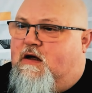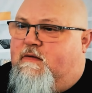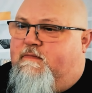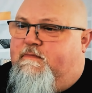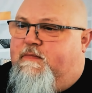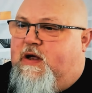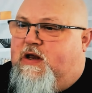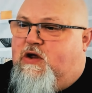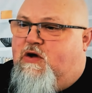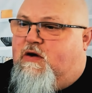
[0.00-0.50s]

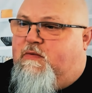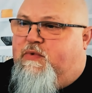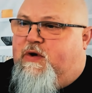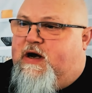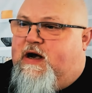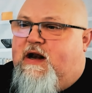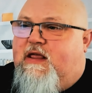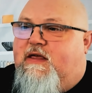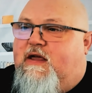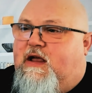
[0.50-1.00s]
But you can put
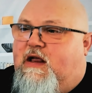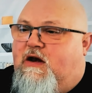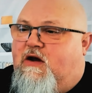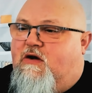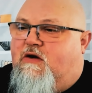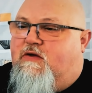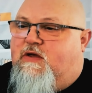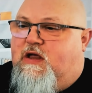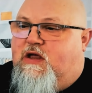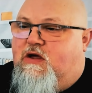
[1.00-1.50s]
anything in
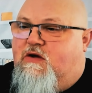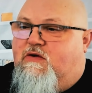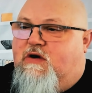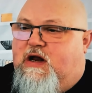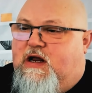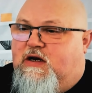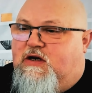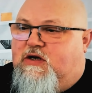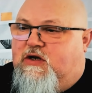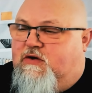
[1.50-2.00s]
here that you
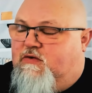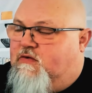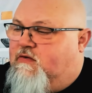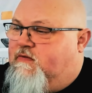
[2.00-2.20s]
need to.